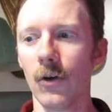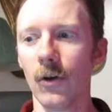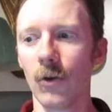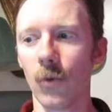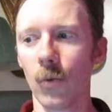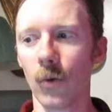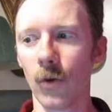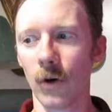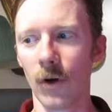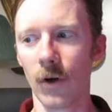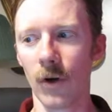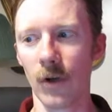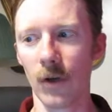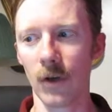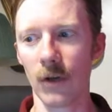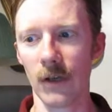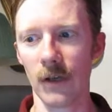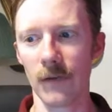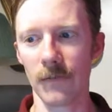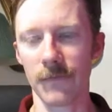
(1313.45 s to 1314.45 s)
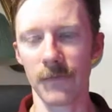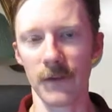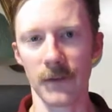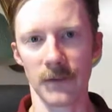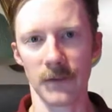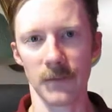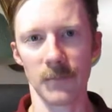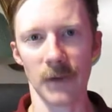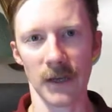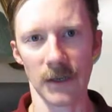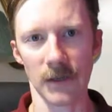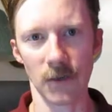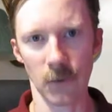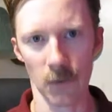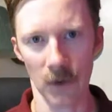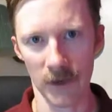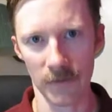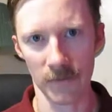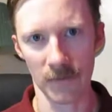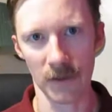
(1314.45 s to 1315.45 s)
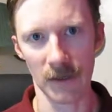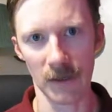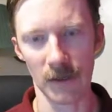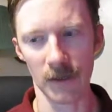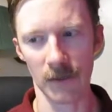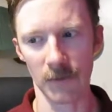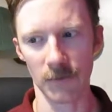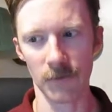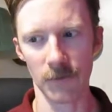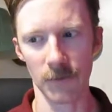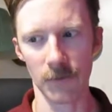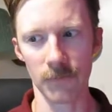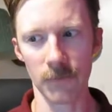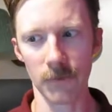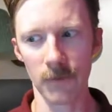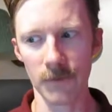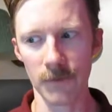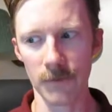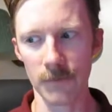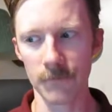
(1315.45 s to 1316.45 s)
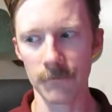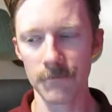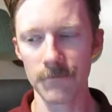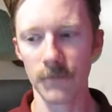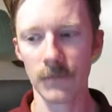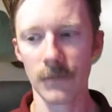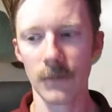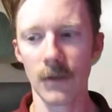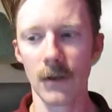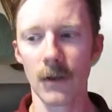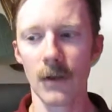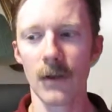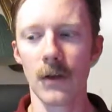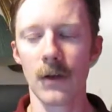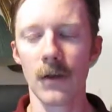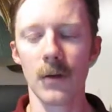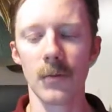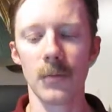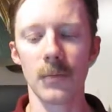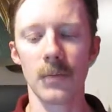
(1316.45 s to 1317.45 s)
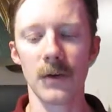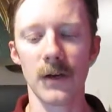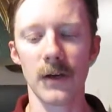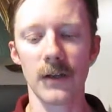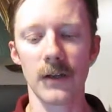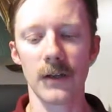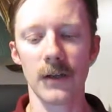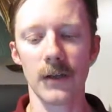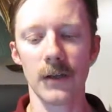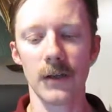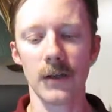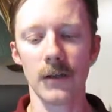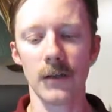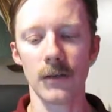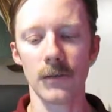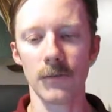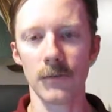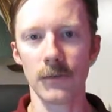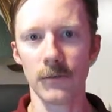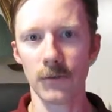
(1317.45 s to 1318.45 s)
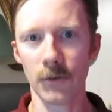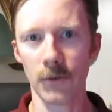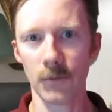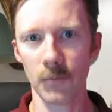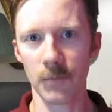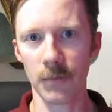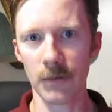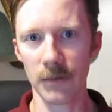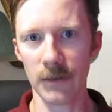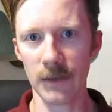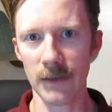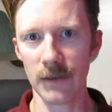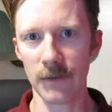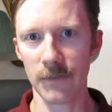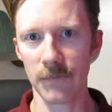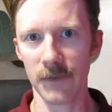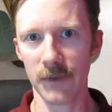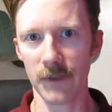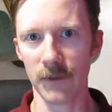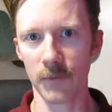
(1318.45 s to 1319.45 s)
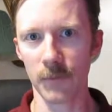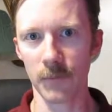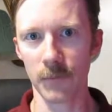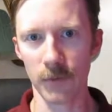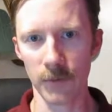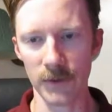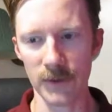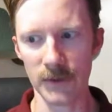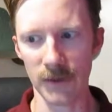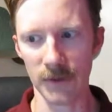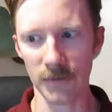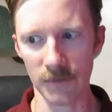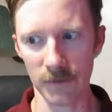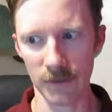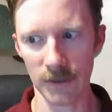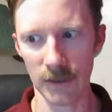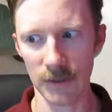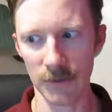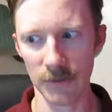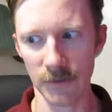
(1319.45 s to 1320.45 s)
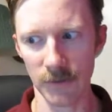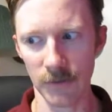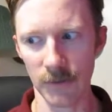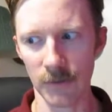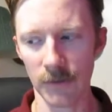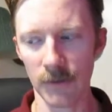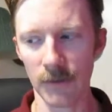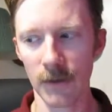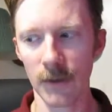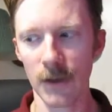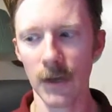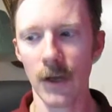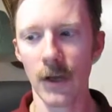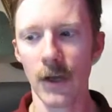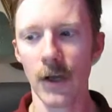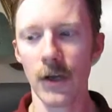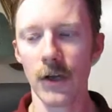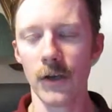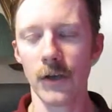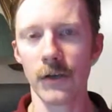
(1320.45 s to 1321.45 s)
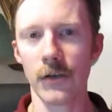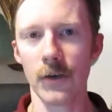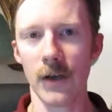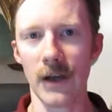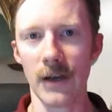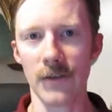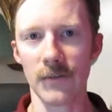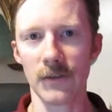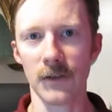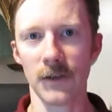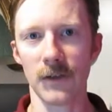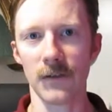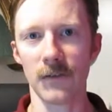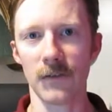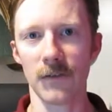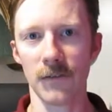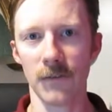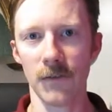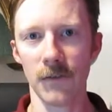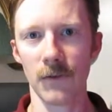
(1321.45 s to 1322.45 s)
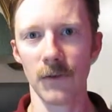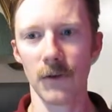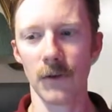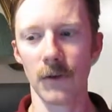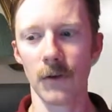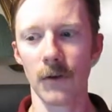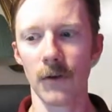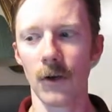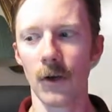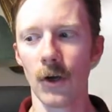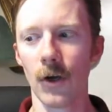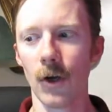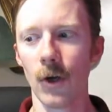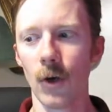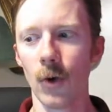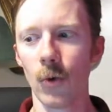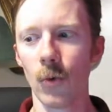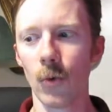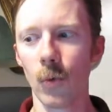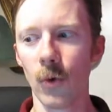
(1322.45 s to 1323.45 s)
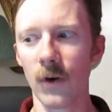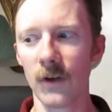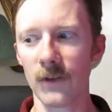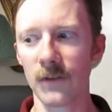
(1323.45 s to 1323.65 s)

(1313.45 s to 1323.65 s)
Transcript: We're all affected by gravity and so forth. But if you don't believe in predestination, you have to consider what